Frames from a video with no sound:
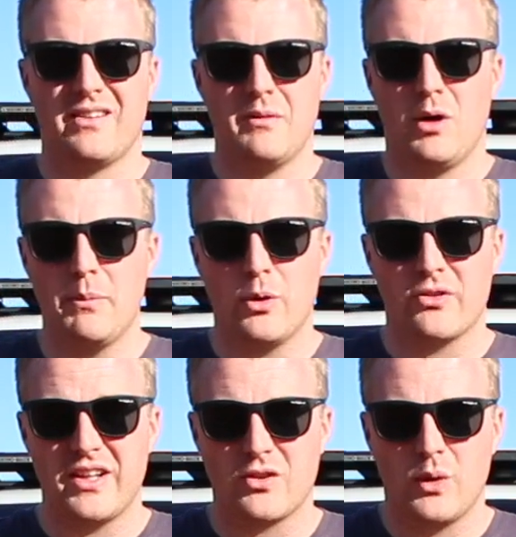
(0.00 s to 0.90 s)
So in my
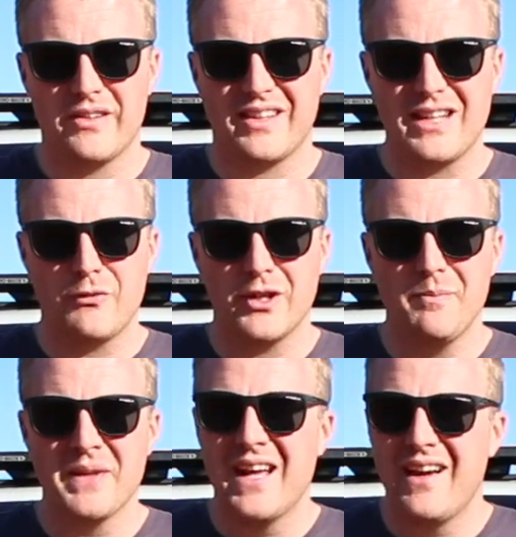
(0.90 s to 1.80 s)
books that's quite
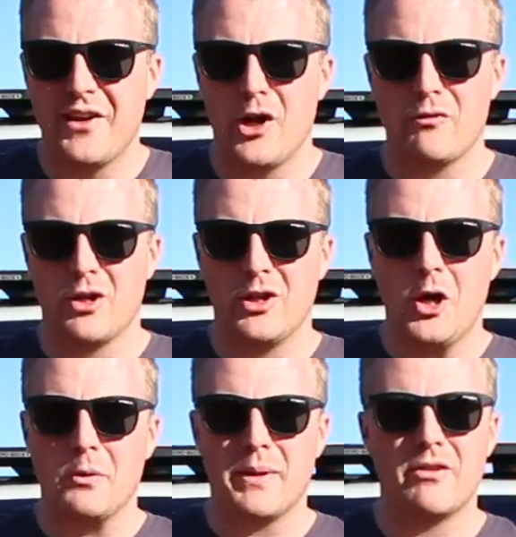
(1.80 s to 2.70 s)
significant, and over a
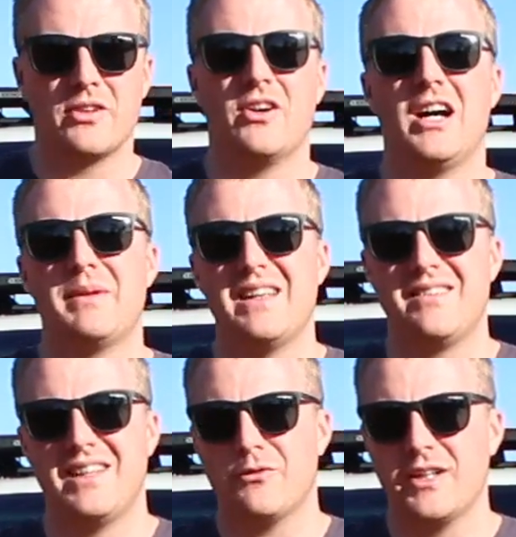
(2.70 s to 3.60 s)
long period of time that is
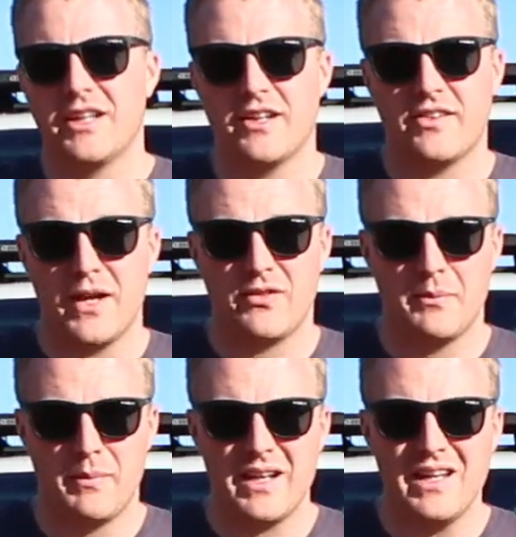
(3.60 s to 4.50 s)
definitely going to save
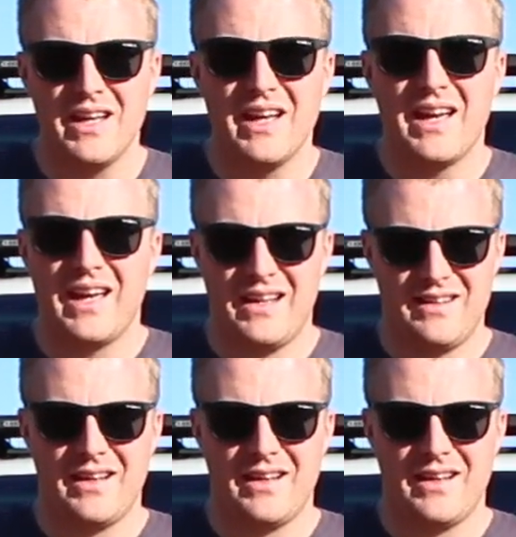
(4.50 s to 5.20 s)
some money and